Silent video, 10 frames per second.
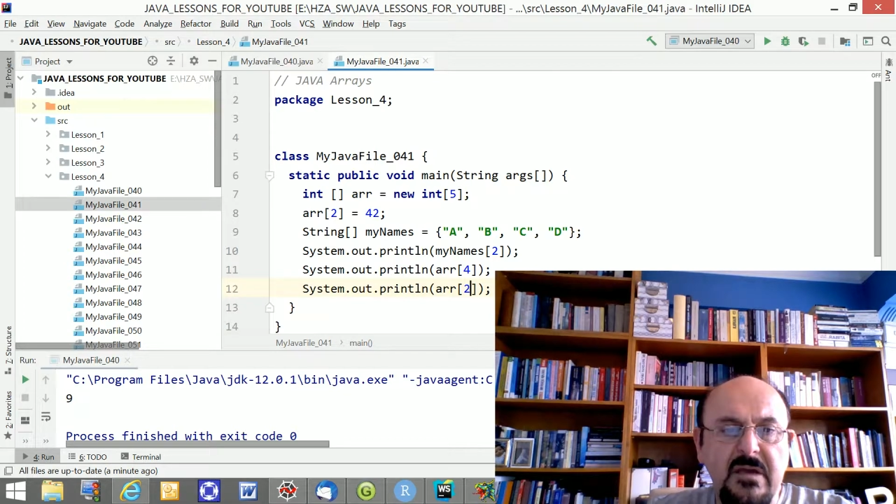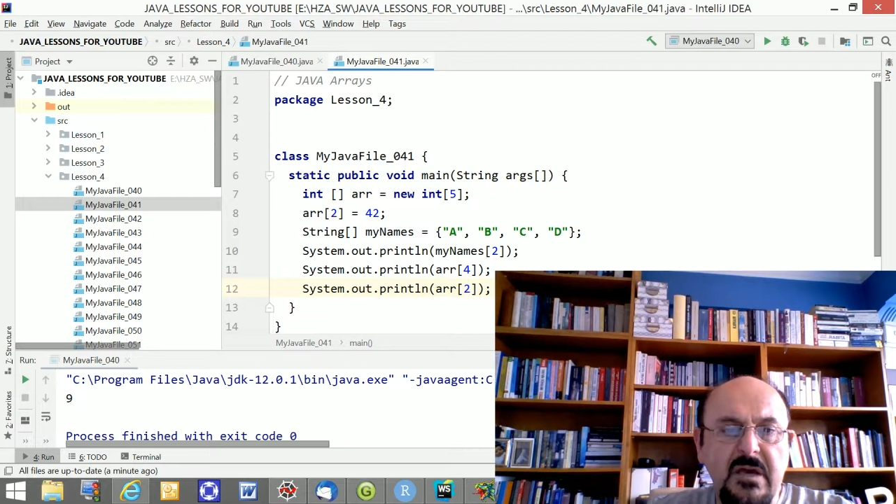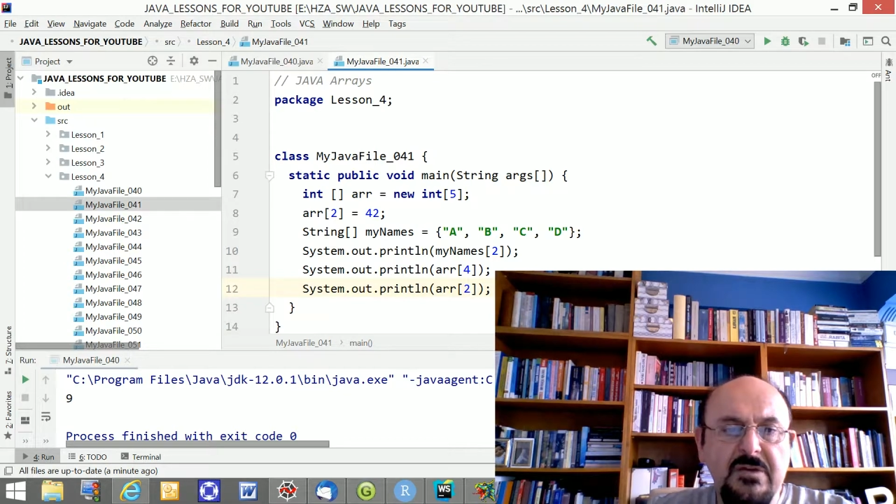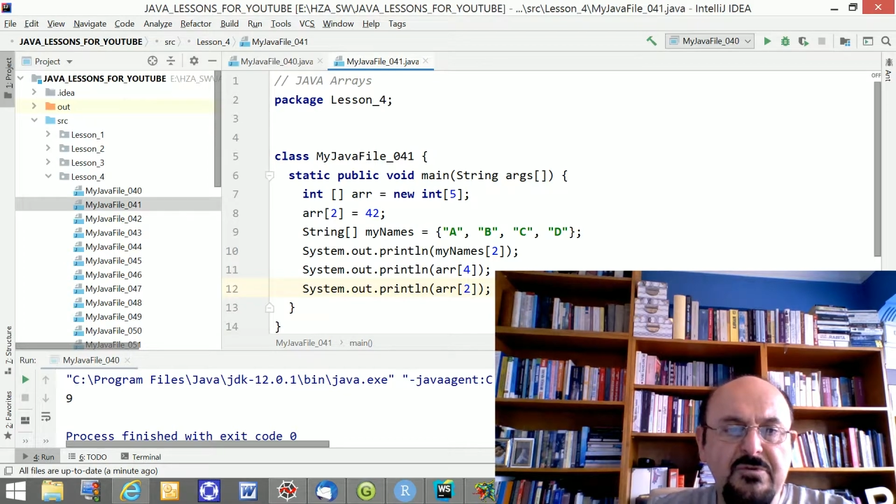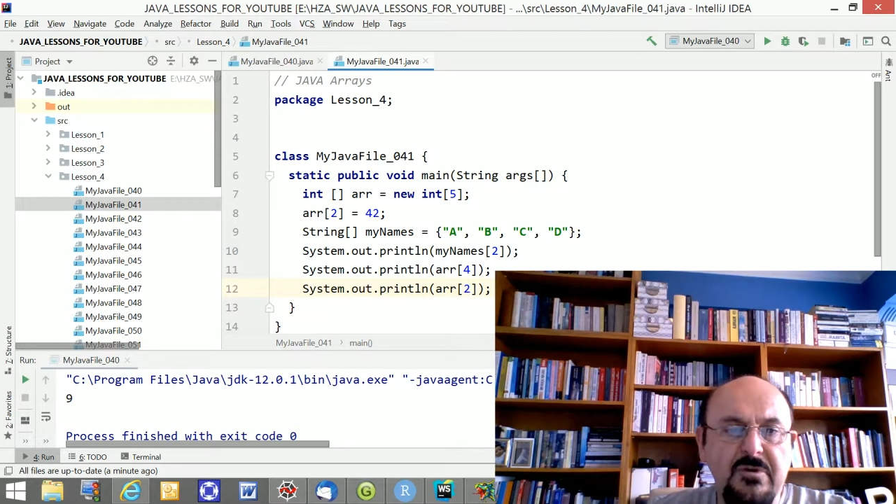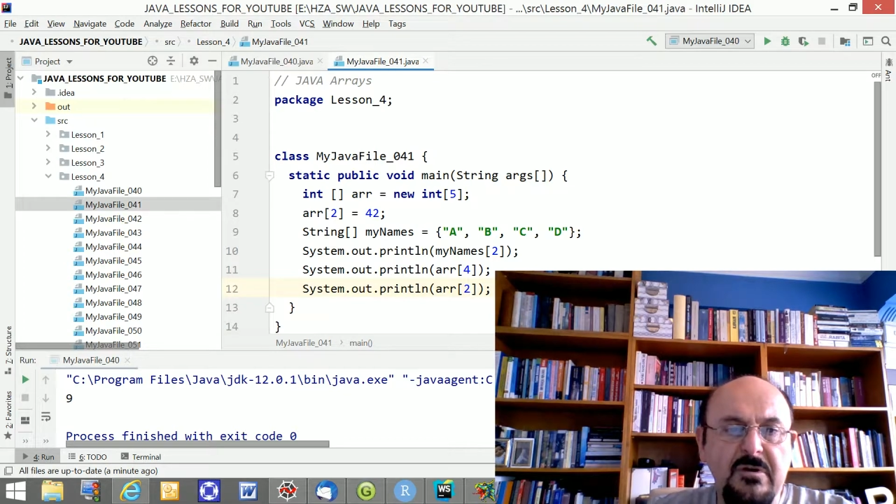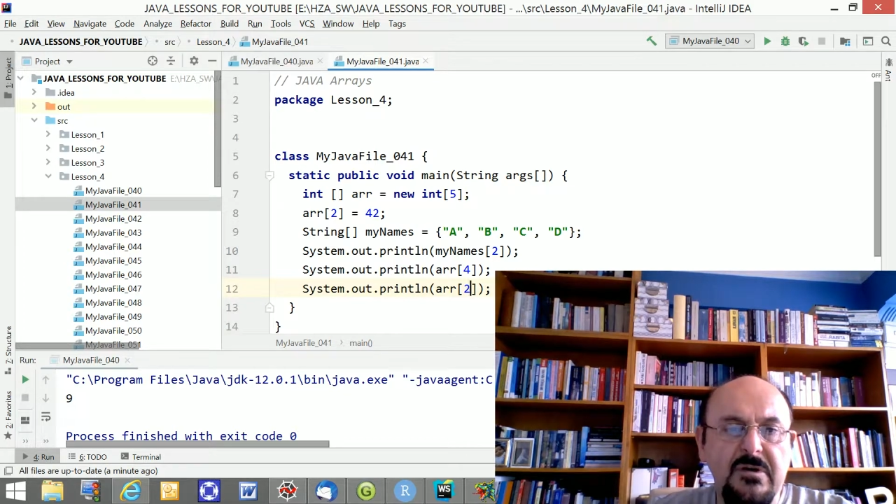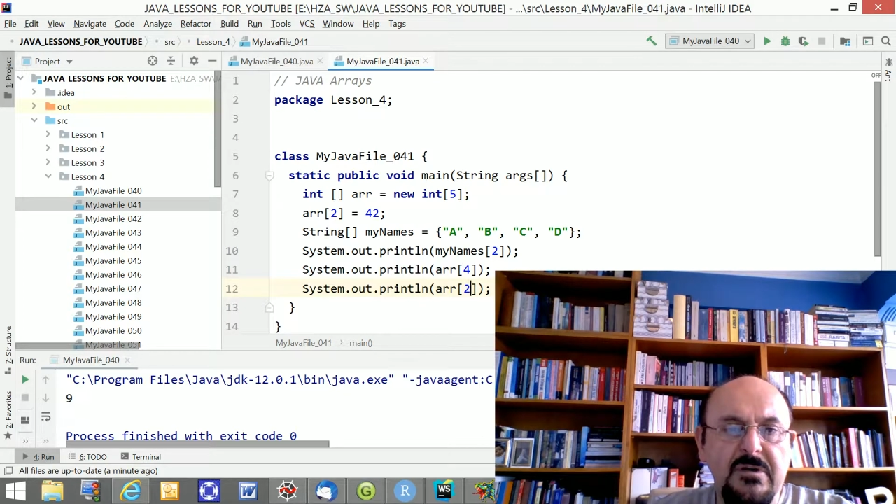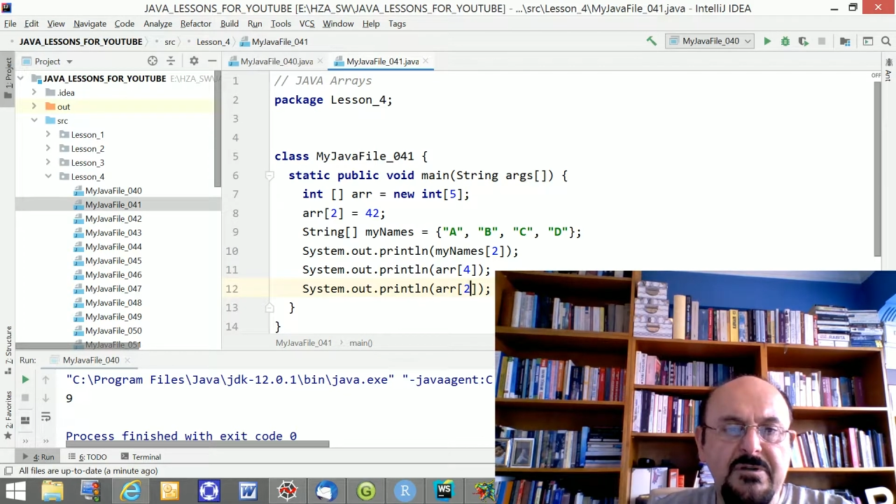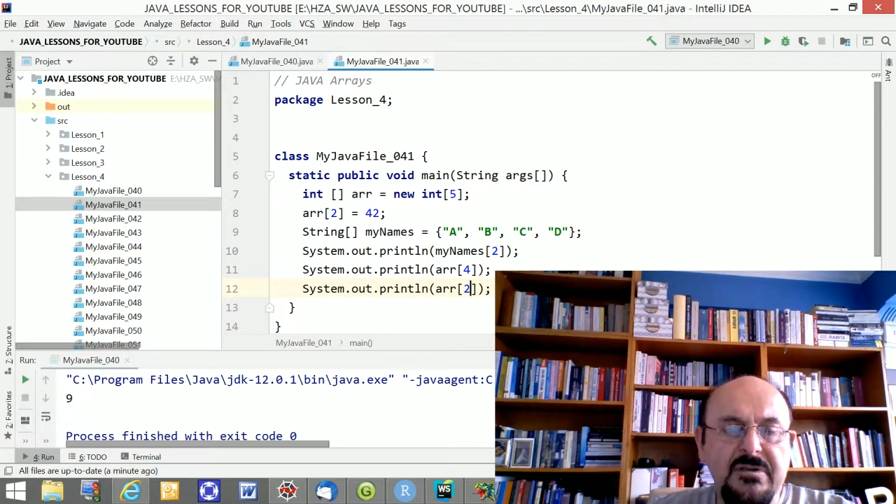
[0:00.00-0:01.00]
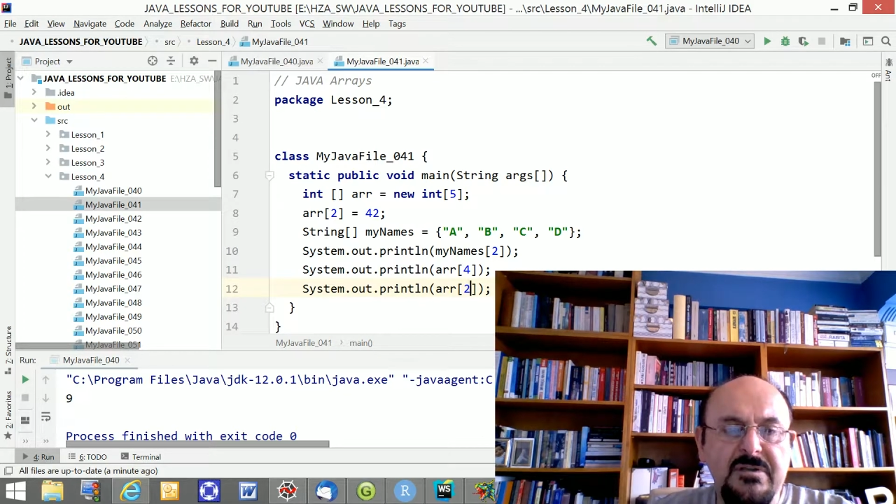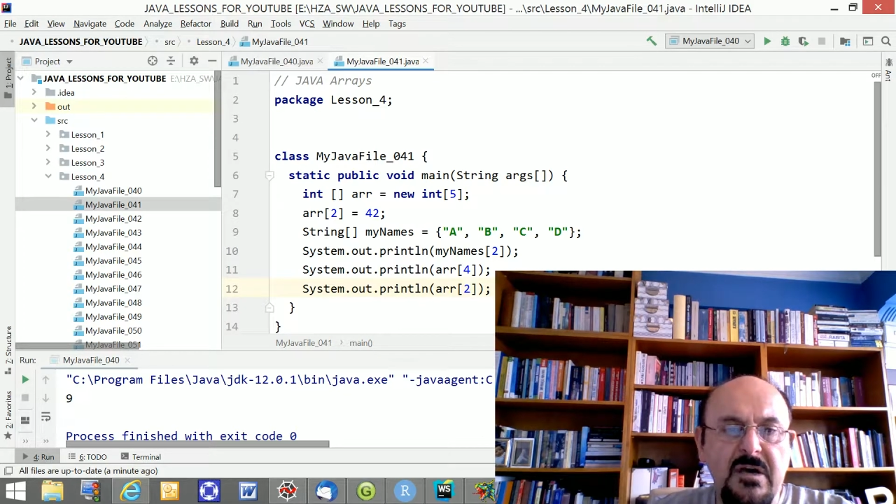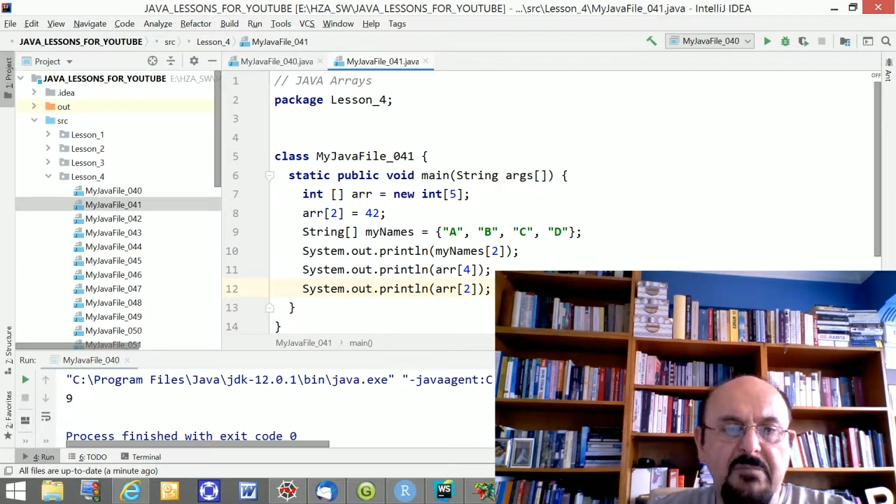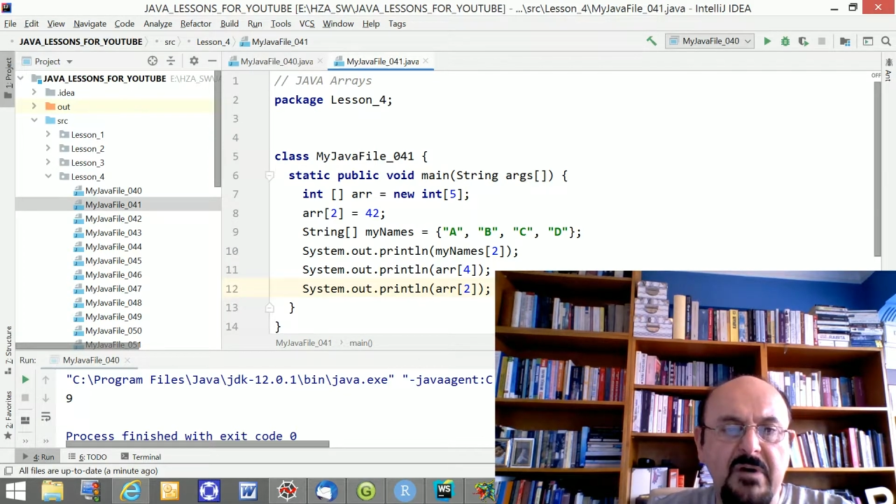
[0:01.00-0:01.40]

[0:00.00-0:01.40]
So just by